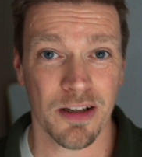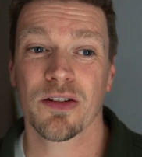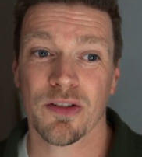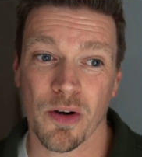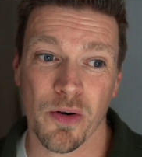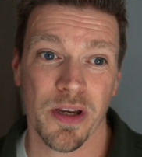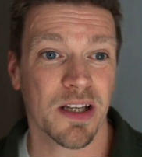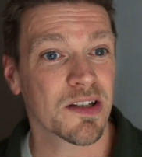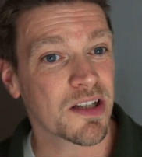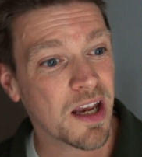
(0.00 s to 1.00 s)
So you
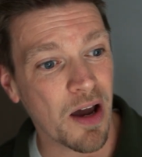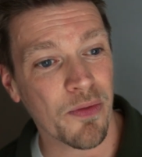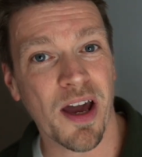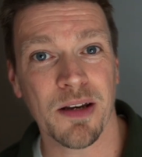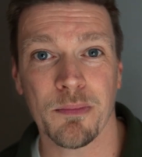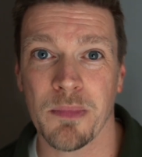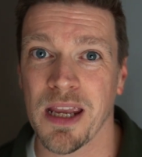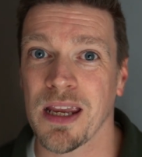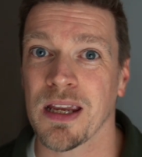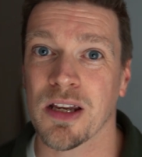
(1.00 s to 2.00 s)
can see how that
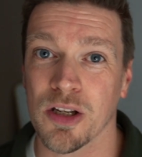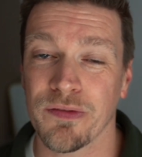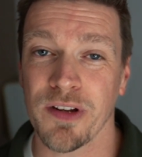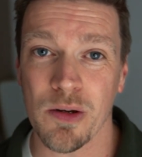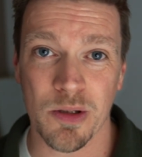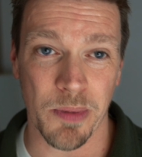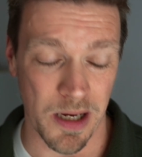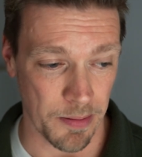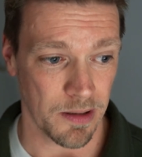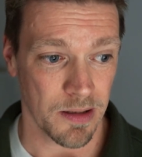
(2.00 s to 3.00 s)
may confuse
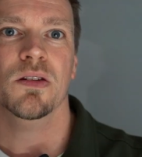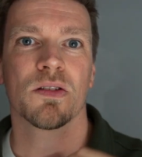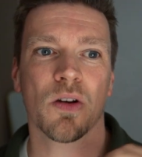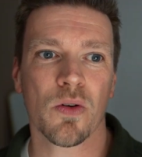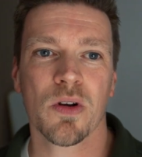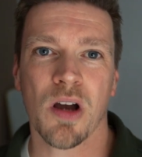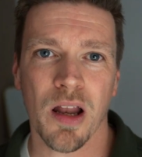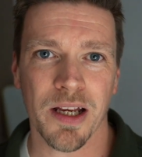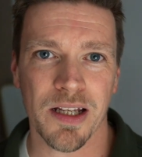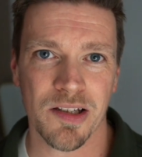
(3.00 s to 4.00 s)
people. So
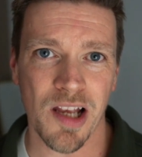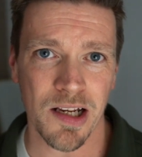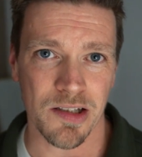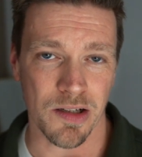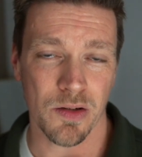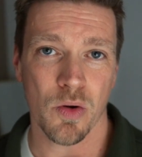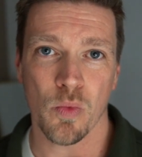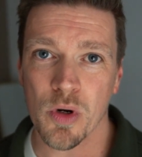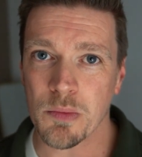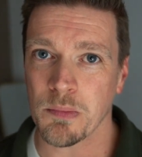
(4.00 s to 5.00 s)
calling it Saxon
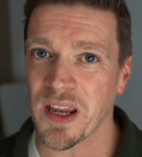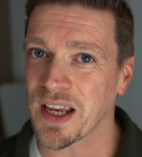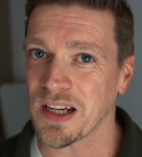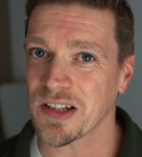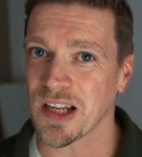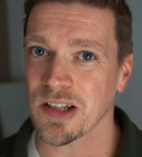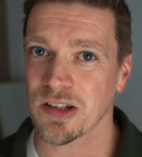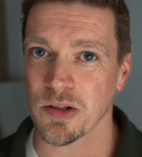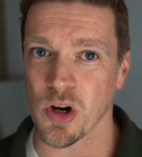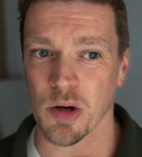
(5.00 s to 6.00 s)
wouldn't make any sense
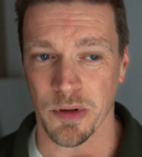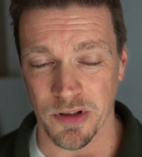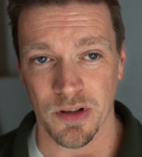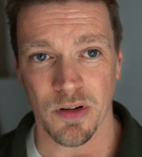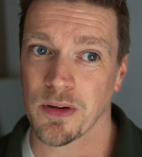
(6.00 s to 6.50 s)
to Germans.